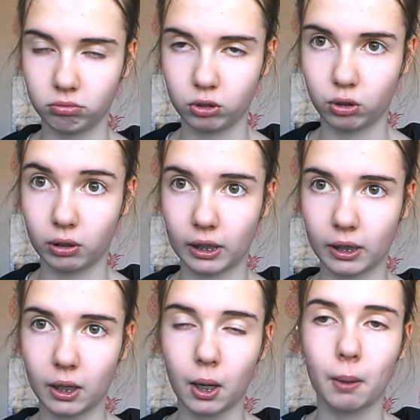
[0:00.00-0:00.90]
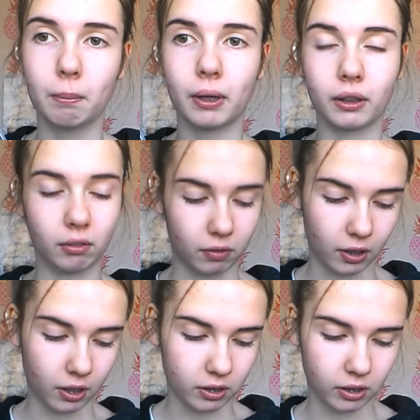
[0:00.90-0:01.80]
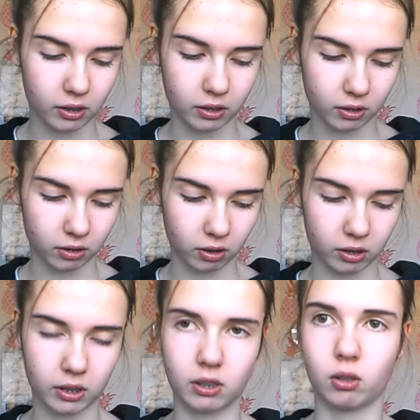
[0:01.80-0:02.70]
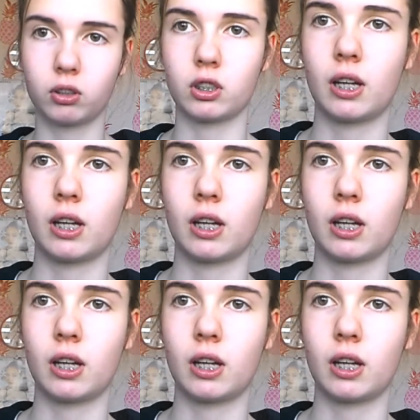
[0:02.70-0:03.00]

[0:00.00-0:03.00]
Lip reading: Truly being the first, that totally did not just